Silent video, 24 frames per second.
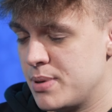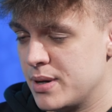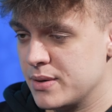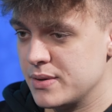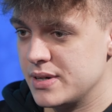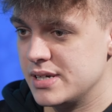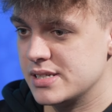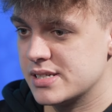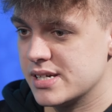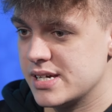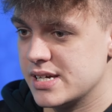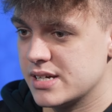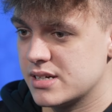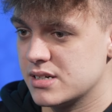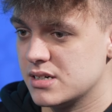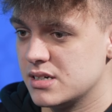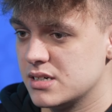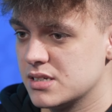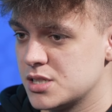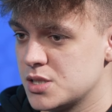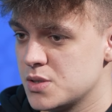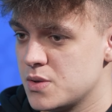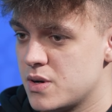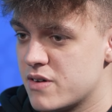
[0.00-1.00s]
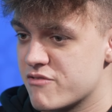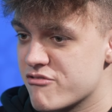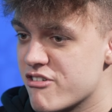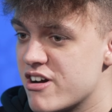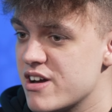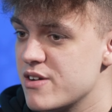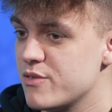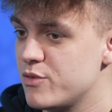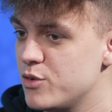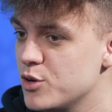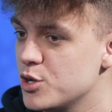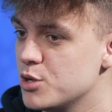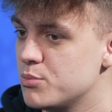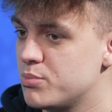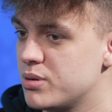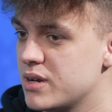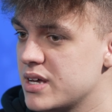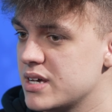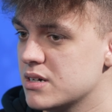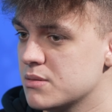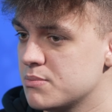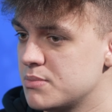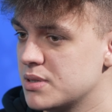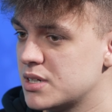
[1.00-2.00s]
penalty taker to a right footed
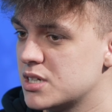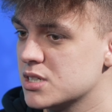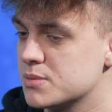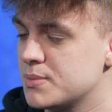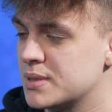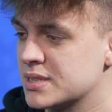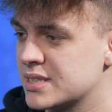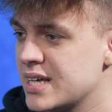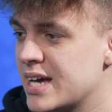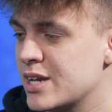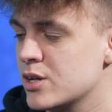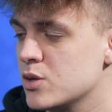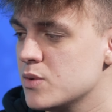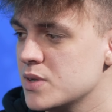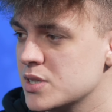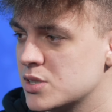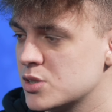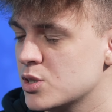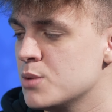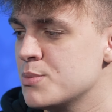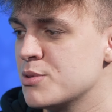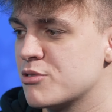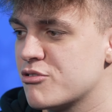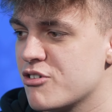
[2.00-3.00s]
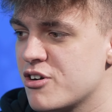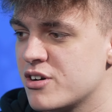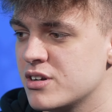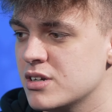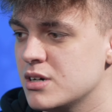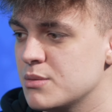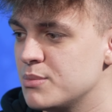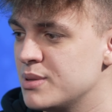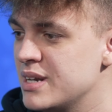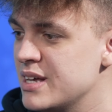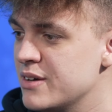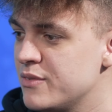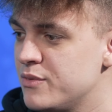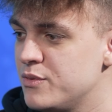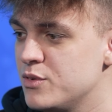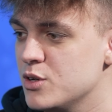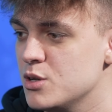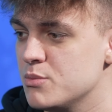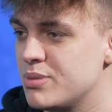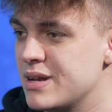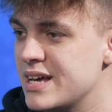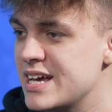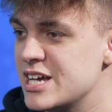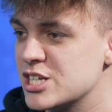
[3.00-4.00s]
player because my dad always told me growing up left
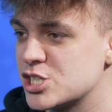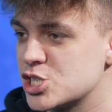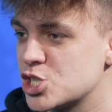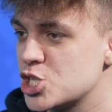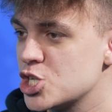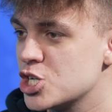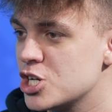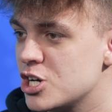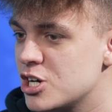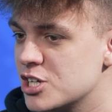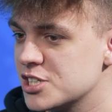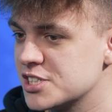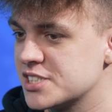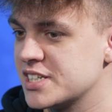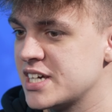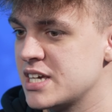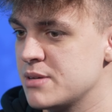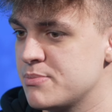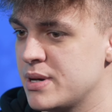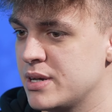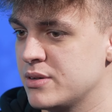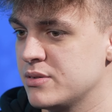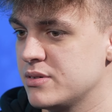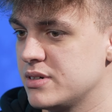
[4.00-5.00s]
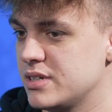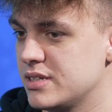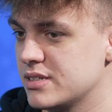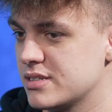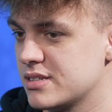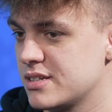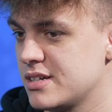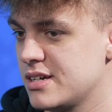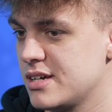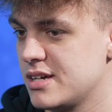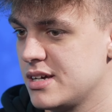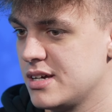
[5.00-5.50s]
footed players can't take penalties.